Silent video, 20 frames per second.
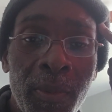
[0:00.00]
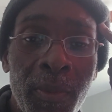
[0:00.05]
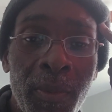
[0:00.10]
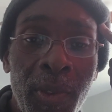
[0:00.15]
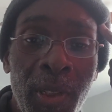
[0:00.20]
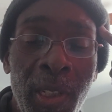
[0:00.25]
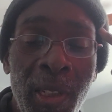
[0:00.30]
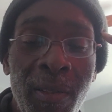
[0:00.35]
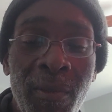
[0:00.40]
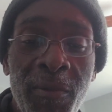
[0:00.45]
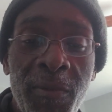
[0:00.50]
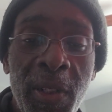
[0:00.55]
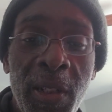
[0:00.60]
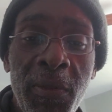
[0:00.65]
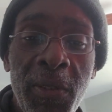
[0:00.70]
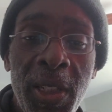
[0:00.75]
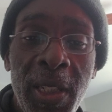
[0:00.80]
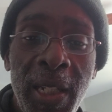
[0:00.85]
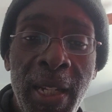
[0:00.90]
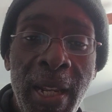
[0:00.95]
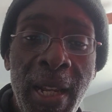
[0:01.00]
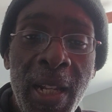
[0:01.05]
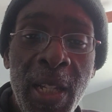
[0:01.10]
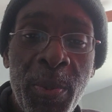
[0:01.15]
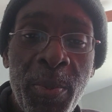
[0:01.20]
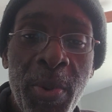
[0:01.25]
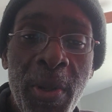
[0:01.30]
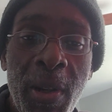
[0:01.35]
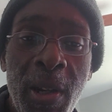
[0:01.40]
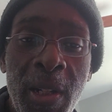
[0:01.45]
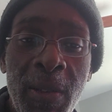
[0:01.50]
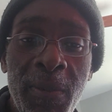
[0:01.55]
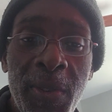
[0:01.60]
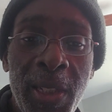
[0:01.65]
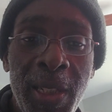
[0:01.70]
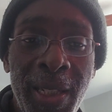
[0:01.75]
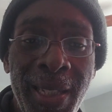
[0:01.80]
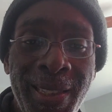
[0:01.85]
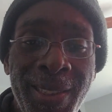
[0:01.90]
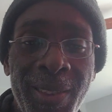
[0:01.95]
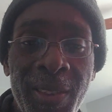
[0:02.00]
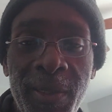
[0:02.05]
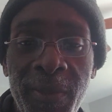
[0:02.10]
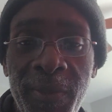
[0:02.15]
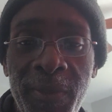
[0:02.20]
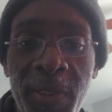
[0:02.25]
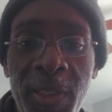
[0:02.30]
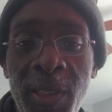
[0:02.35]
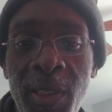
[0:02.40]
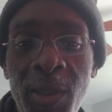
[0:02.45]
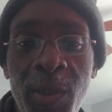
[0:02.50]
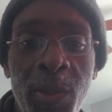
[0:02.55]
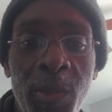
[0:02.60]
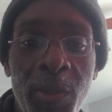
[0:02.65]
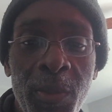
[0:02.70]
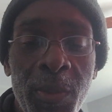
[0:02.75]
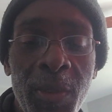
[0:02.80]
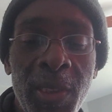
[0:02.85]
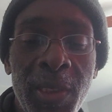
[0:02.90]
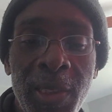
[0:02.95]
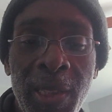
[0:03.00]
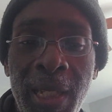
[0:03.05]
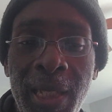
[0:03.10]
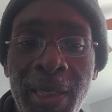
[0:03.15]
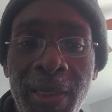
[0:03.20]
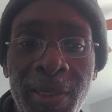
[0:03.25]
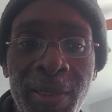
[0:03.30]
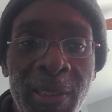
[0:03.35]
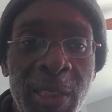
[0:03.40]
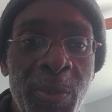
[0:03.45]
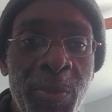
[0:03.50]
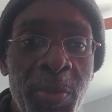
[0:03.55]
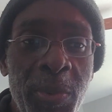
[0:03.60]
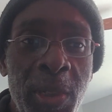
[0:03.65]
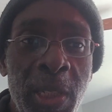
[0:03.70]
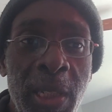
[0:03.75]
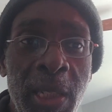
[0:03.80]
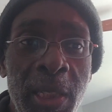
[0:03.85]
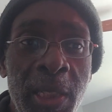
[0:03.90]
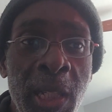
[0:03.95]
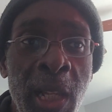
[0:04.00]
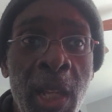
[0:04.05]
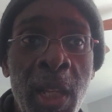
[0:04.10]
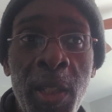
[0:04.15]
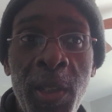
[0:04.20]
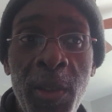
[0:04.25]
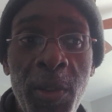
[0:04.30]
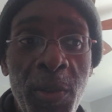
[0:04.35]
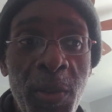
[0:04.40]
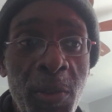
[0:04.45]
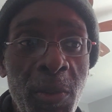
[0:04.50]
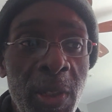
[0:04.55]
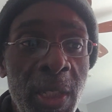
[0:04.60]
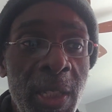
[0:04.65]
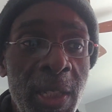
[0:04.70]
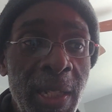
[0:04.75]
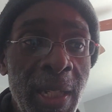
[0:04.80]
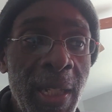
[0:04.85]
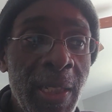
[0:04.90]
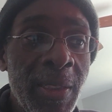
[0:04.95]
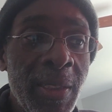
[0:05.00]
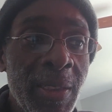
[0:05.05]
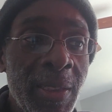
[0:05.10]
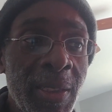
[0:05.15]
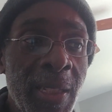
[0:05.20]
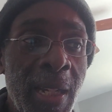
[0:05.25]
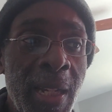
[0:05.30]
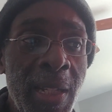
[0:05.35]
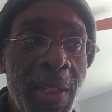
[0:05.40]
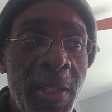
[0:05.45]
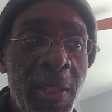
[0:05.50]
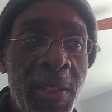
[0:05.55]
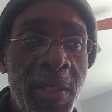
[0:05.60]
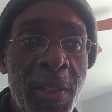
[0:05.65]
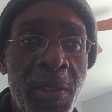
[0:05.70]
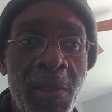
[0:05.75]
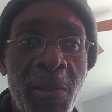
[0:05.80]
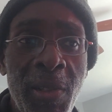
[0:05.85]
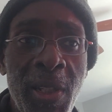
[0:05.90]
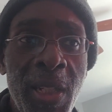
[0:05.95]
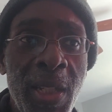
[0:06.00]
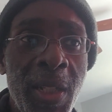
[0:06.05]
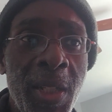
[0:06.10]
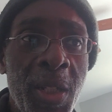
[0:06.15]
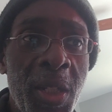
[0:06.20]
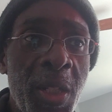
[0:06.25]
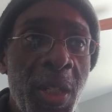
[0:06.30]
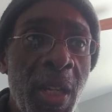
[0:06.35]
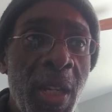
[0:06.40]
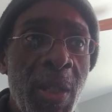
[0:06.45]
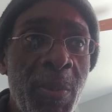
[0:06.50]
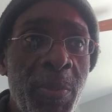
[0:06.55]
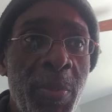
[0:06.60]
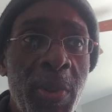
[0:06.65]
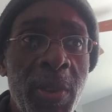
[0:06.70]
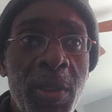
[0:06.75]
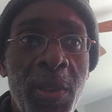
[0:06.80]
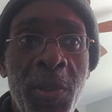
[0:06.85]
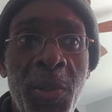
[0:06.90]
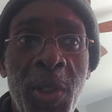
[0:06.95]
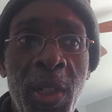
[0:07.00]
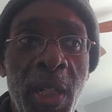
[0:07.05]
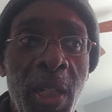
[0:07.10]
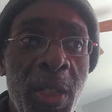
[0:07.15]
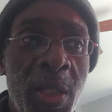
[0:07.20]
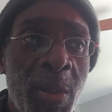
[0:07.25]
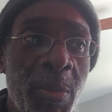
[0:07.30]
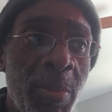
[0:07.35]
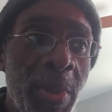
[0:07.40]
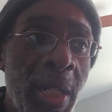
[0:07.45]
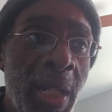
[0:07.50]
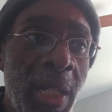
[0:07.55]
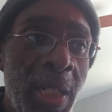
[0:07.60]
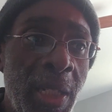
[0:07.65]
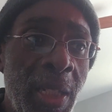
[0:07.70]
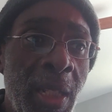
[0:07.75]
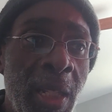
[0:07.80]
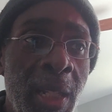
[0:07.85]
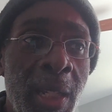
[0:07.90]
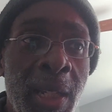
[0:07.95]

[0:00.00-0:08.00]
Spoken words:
See, the very last part of it is the physical. It's not as simple as you do these exercises and you get in shape and you change your body.